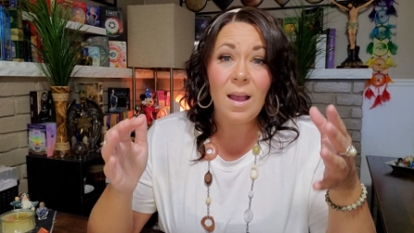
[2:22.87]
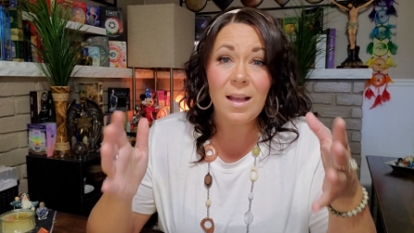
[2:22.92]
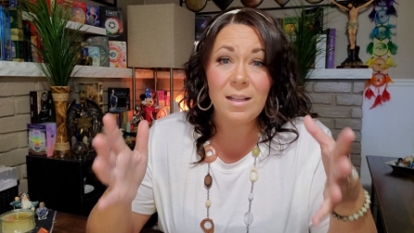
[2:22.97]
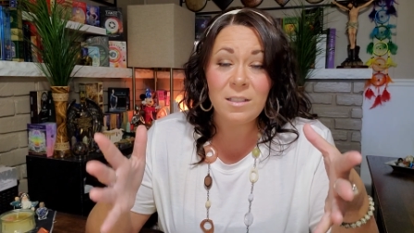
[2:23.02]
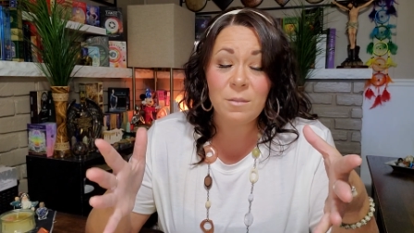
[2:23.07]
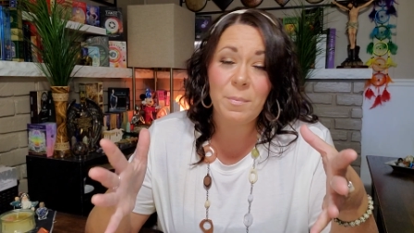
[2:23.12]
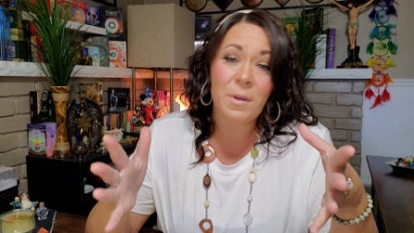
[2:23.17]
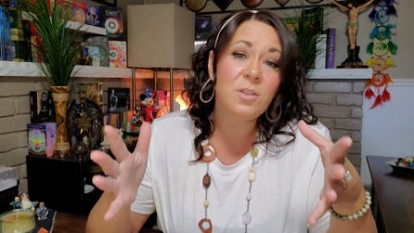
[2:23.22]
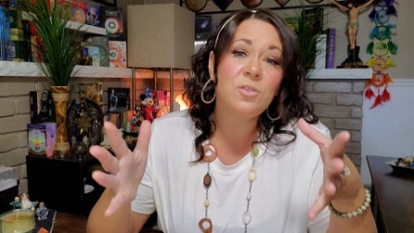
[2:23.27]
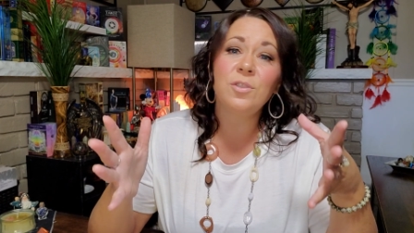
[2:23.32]

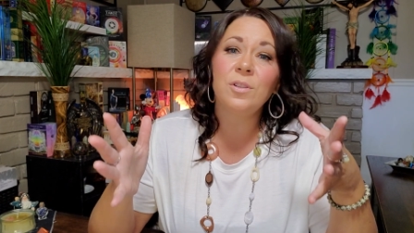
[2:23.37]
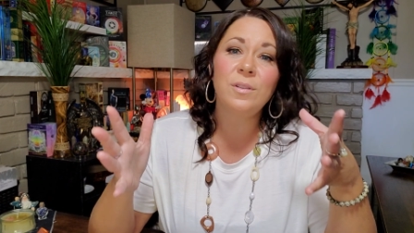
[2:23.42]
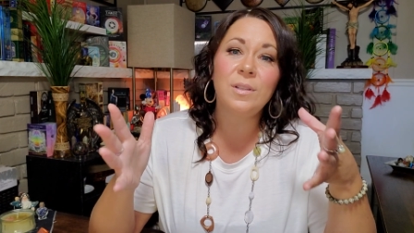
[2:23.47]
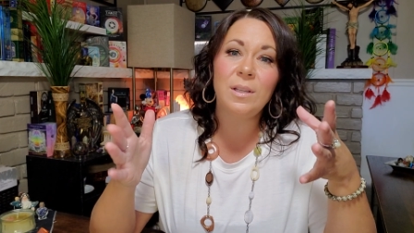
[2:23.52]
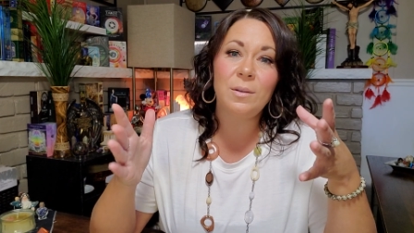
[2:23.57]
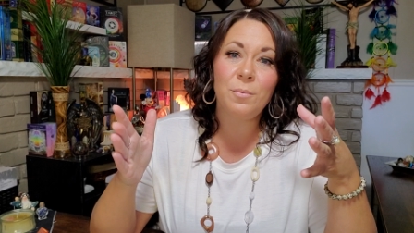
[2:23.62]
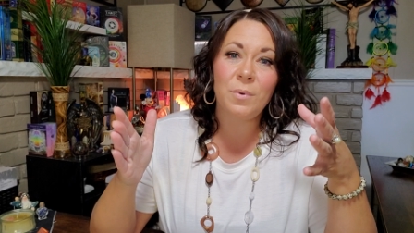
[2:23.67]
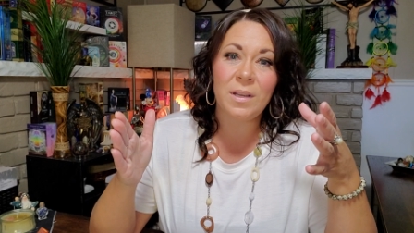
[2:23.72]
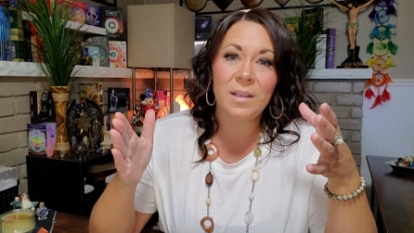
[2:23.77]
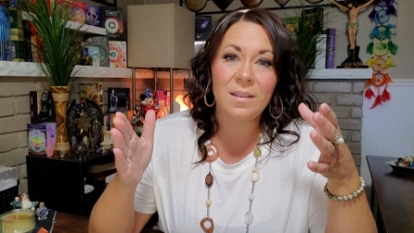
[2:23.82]

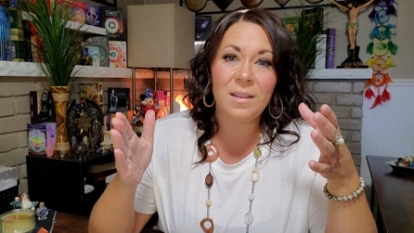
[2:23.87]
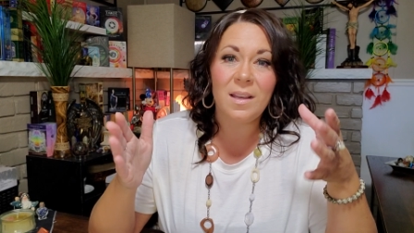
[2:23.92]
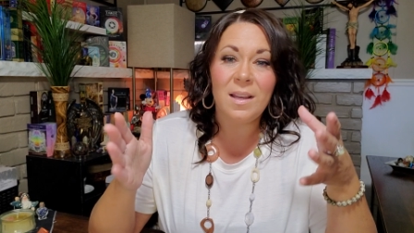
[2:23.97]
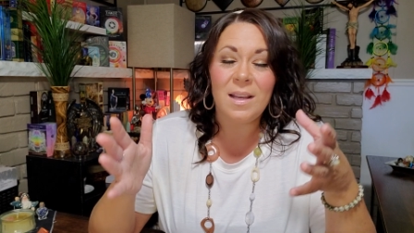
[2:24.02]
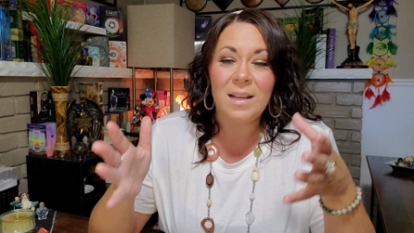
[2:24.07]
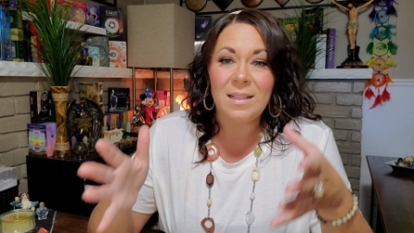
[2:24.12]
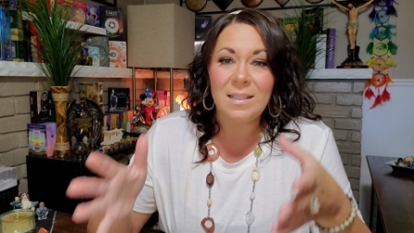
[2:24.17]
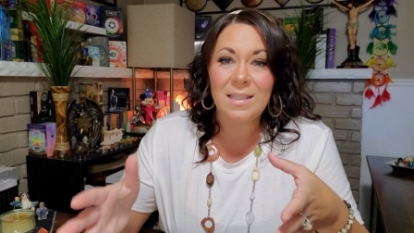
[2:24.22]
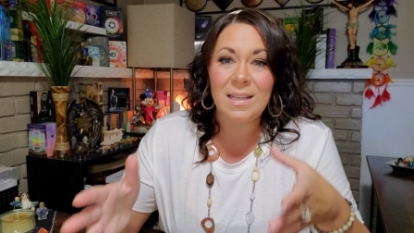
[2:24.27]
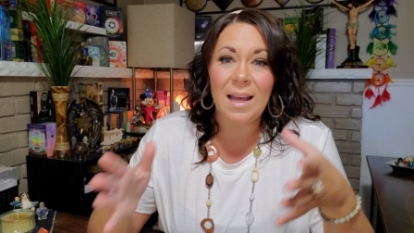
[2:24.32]
especially with
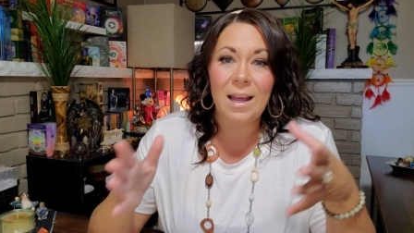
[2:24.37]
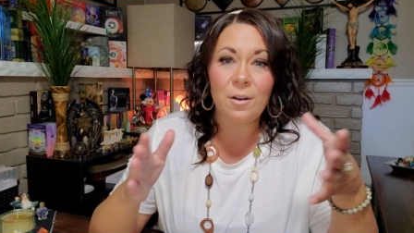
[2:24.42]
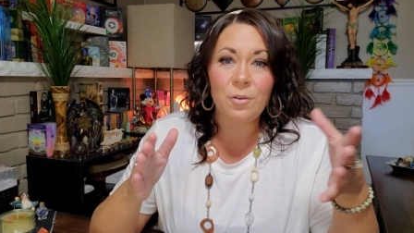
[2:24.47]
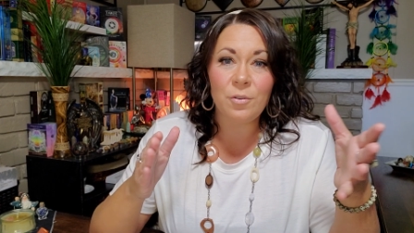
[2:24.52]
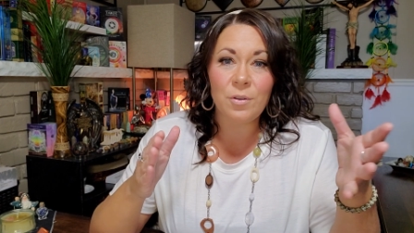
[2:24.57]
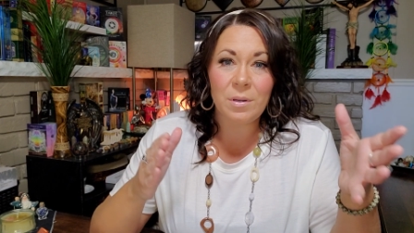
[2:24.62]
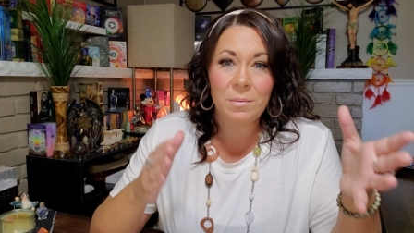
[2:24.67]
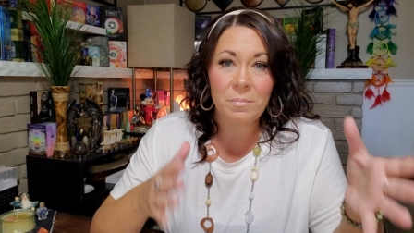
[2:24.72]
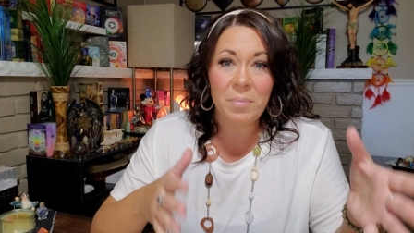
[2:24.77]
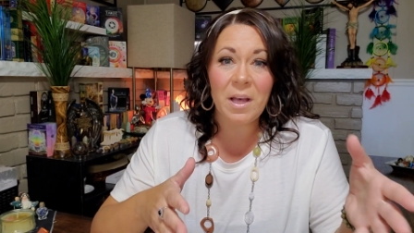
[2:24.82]

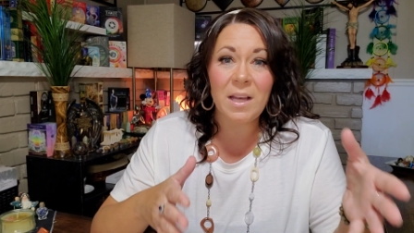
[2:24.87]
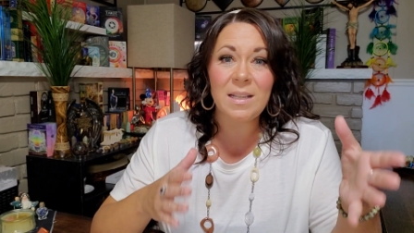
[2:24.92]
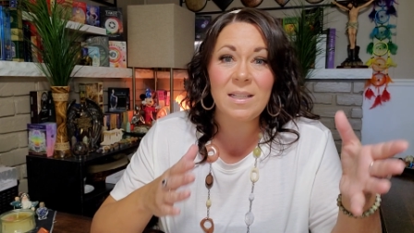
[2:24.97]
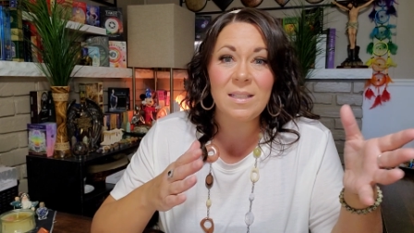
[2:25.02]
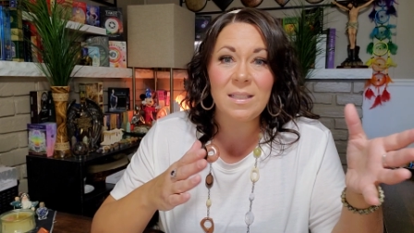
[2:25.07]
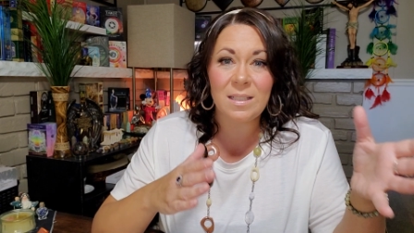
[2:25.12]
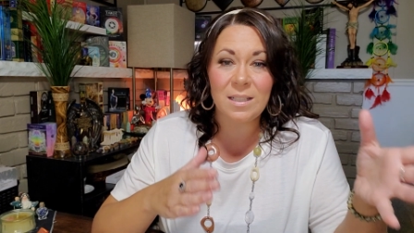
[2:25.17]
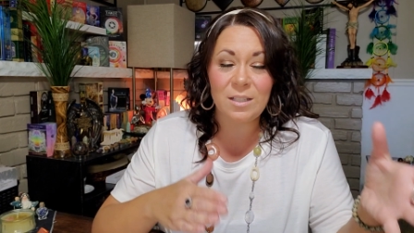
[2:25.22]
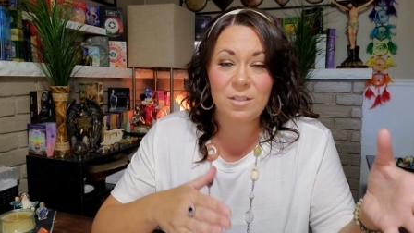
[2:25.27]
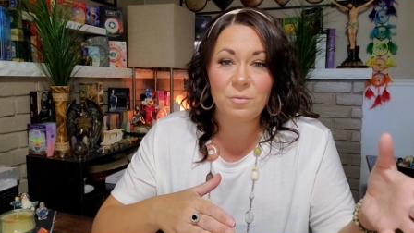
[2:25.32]
Saturn and
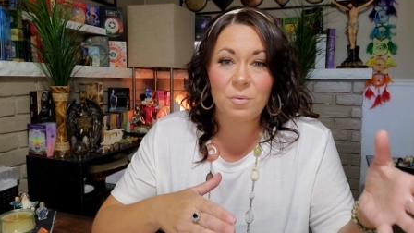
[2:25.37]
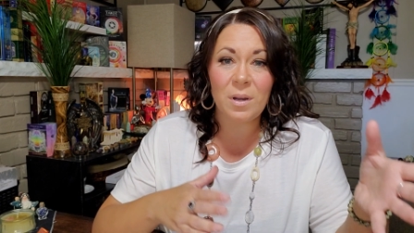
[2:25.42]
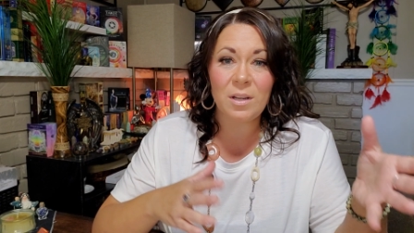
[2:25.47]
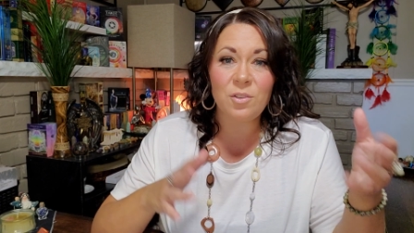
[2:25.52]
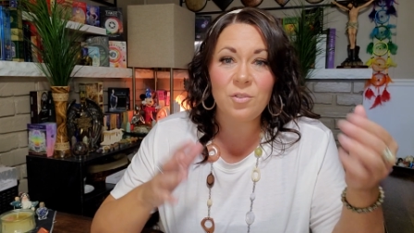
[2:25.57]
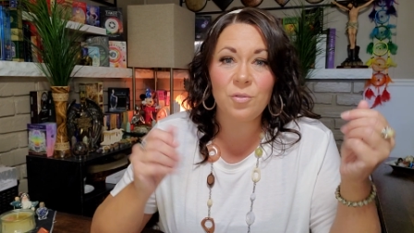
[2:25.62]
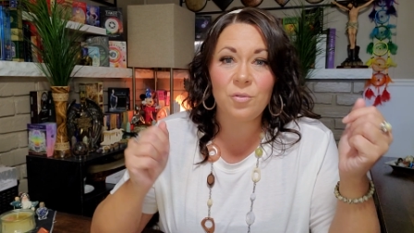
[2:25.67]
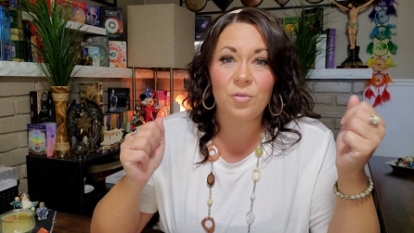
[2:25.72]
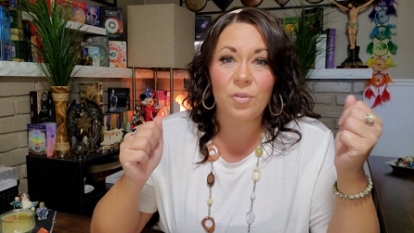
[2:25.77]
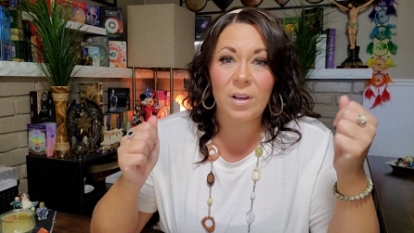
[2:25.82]
Pisces
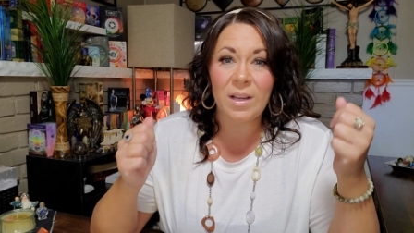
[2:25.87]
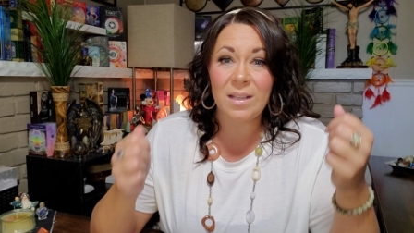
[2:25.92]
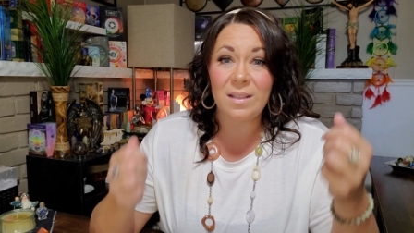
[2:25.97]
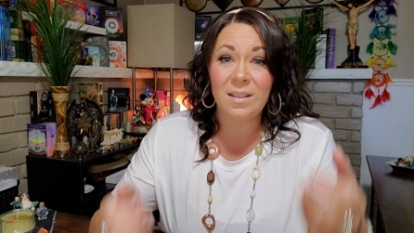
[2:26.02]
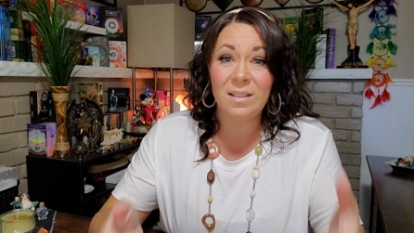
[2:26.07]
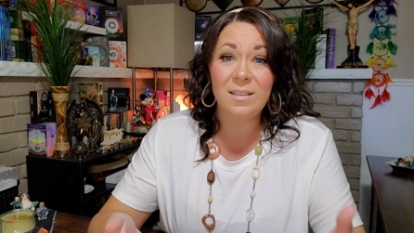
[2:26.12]
retrograde.